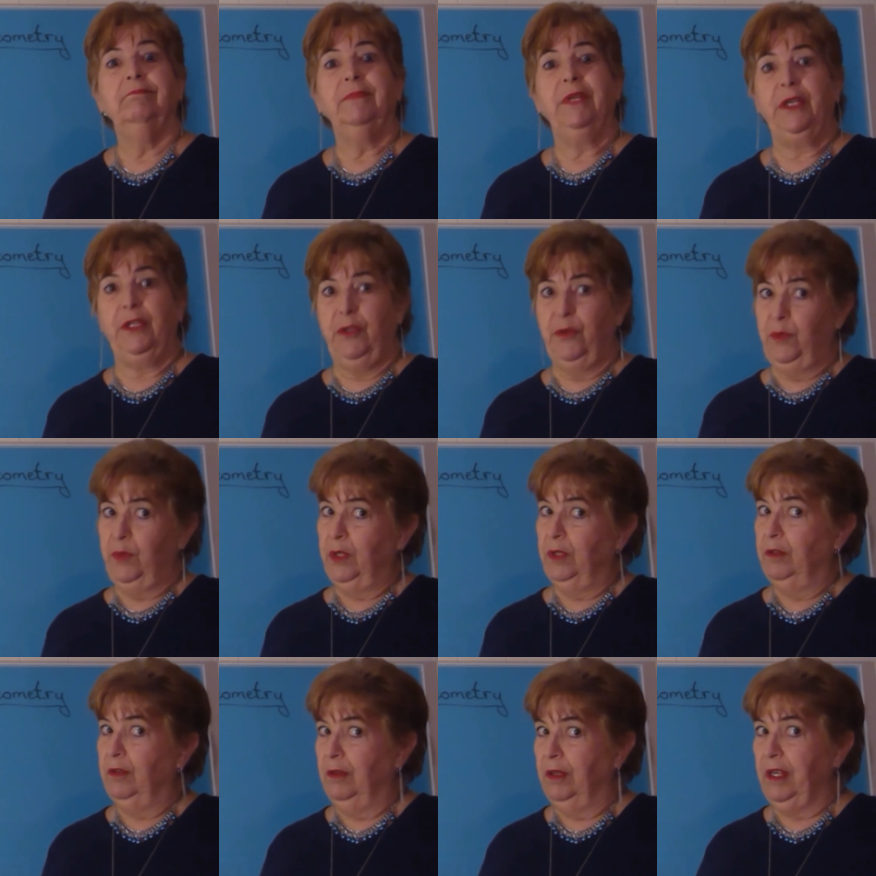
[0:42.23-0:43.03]
you
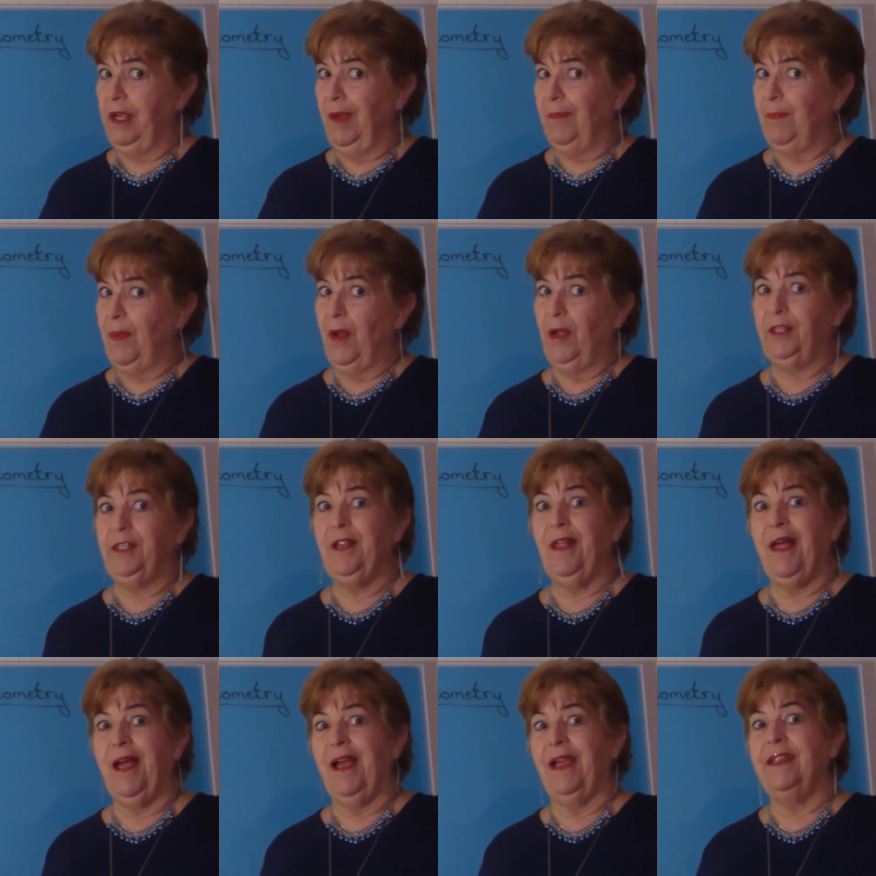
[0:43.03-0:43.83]
can look up
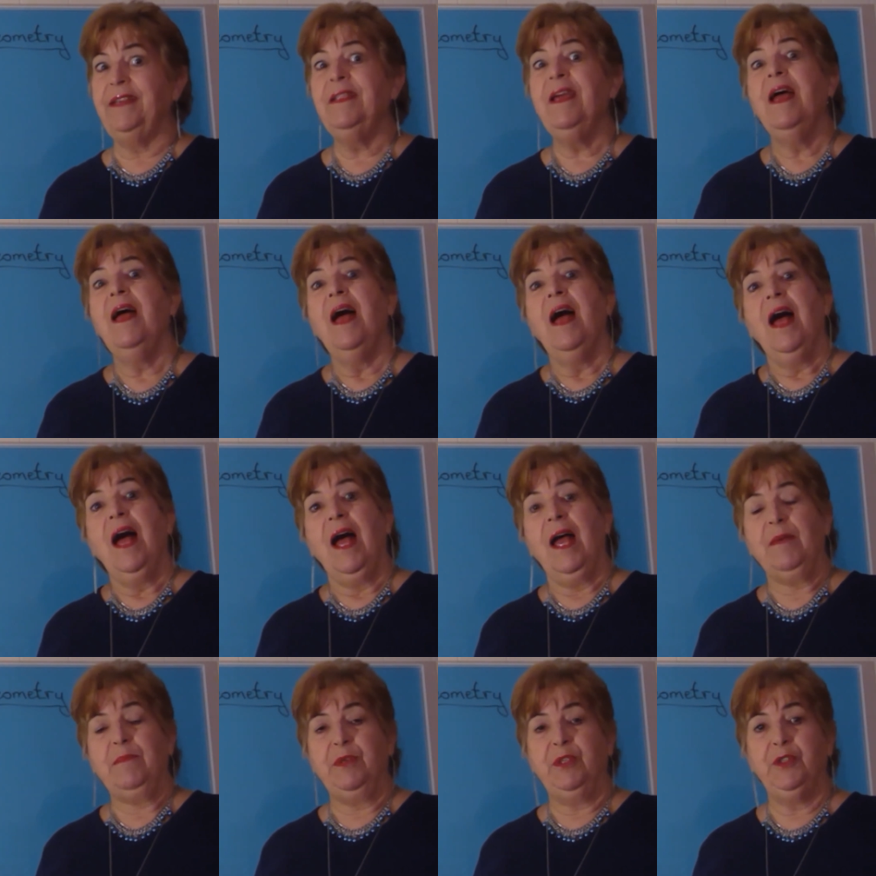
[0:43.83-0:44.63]
online.
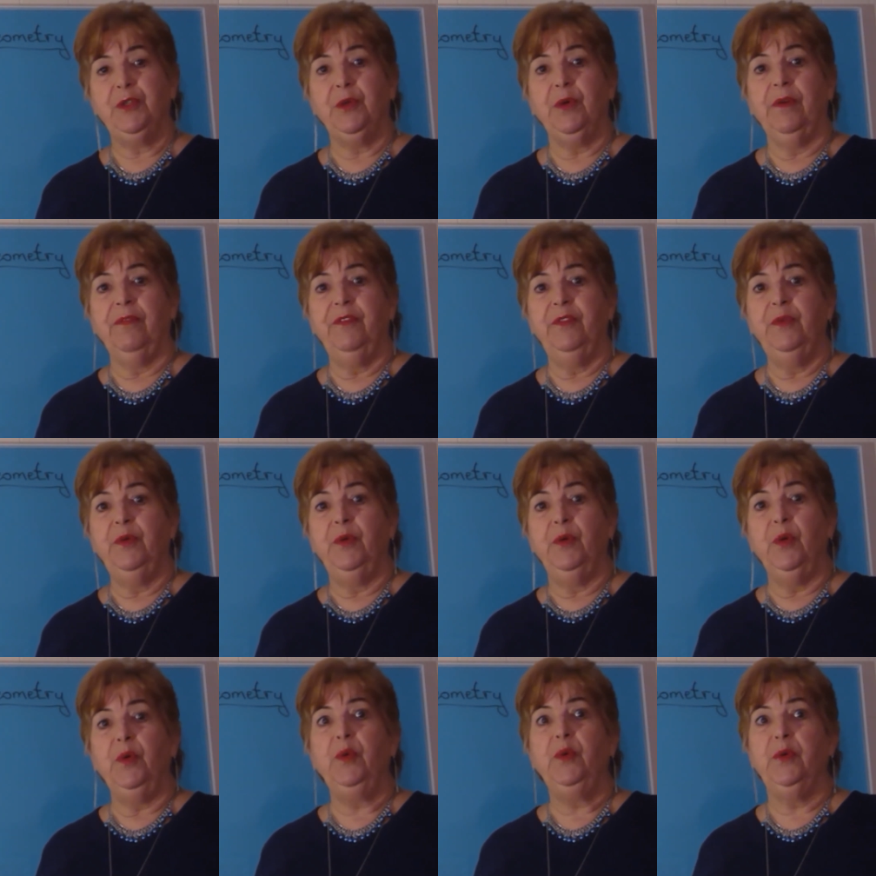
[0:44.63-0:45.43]
I'm sure if you
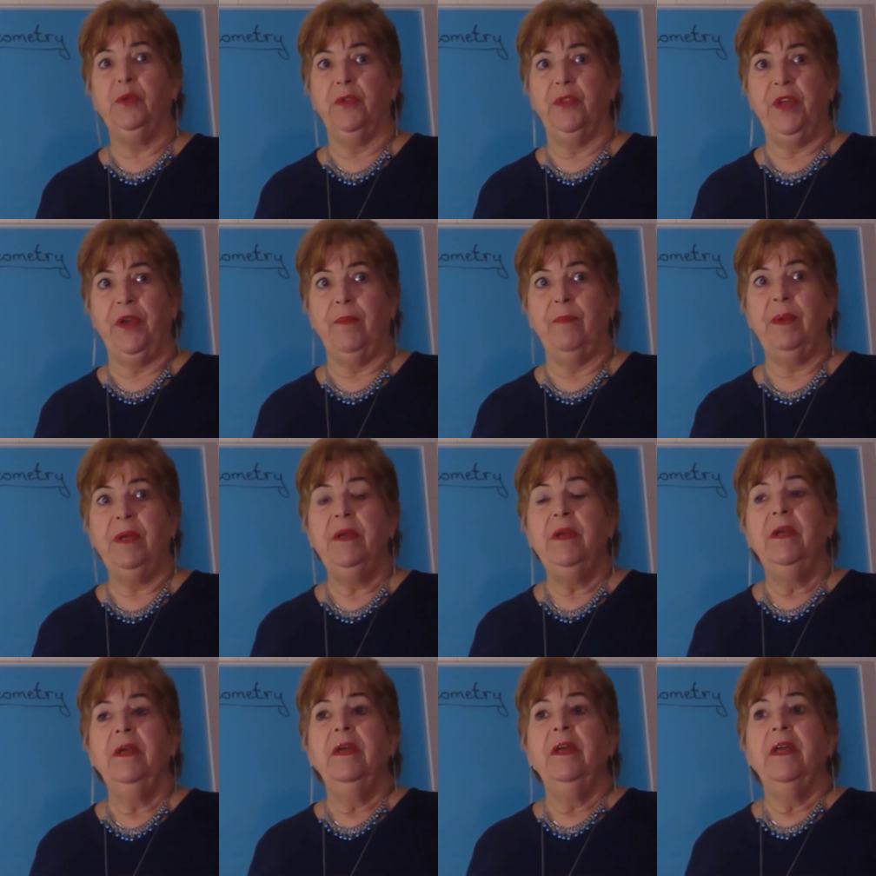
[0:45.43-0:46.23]
Google them,
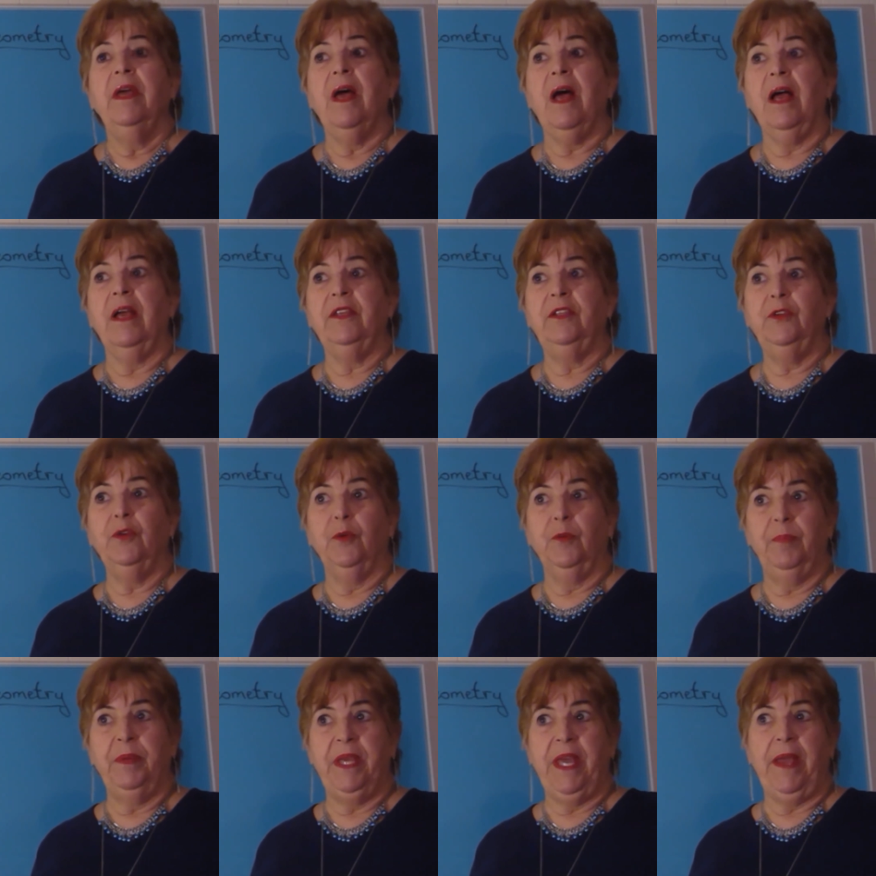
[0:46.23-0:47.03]

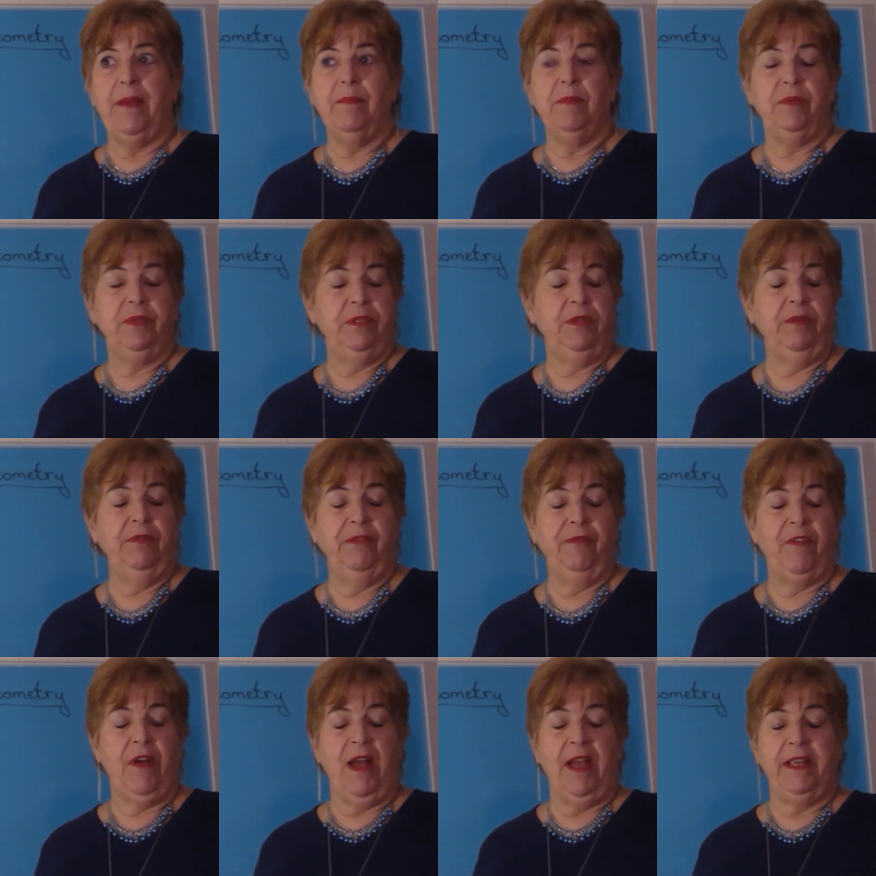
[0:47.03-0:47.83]
you'll be able to
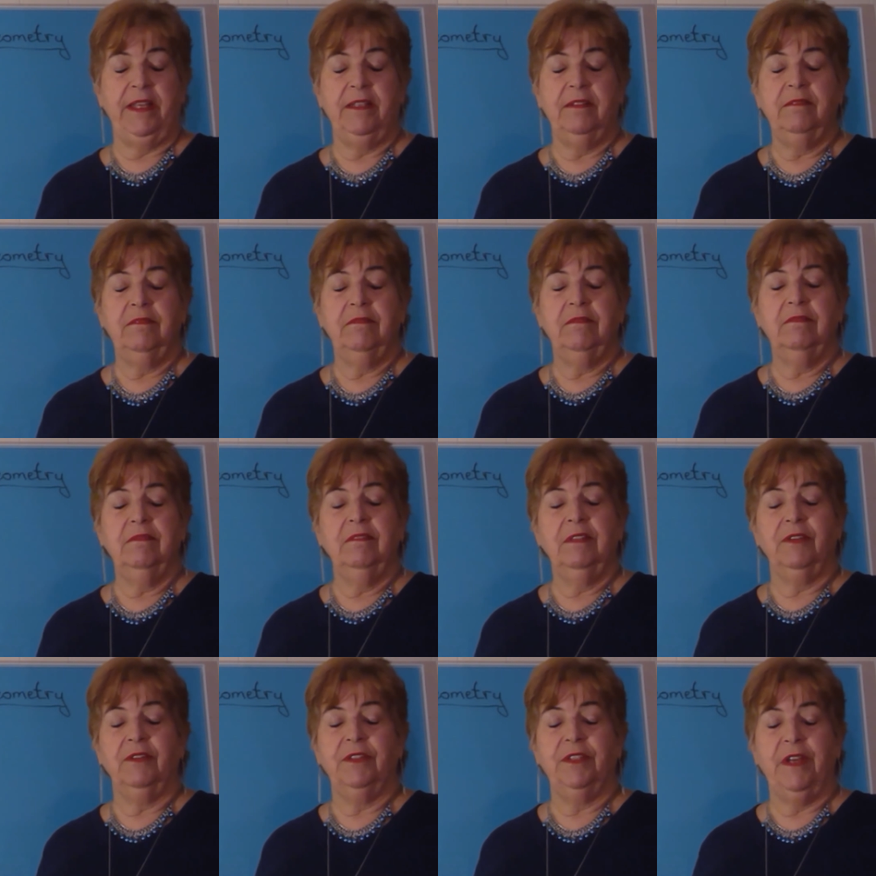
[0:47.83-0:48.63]
find
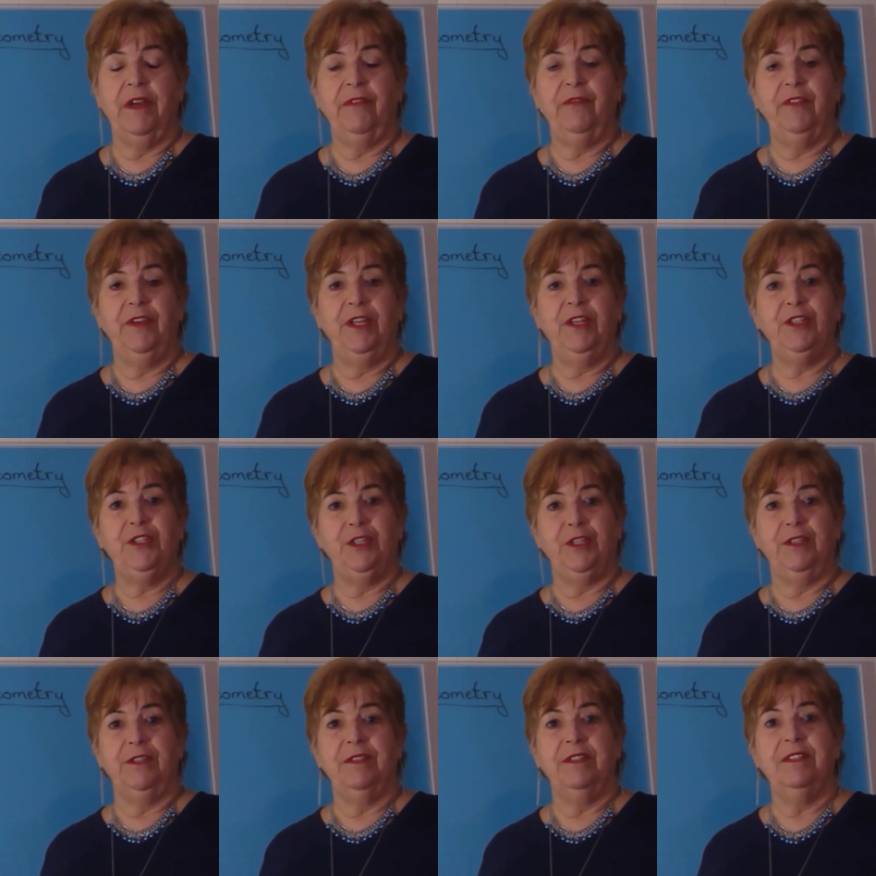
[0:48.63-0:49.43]
their
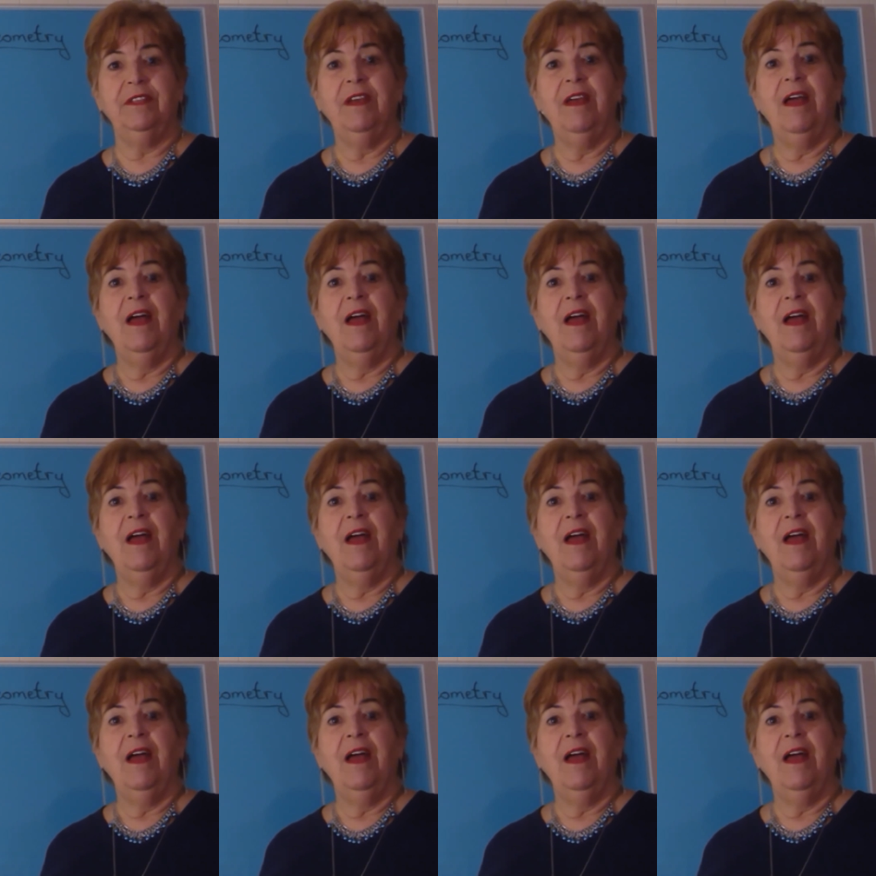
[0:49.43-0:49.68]
definitions.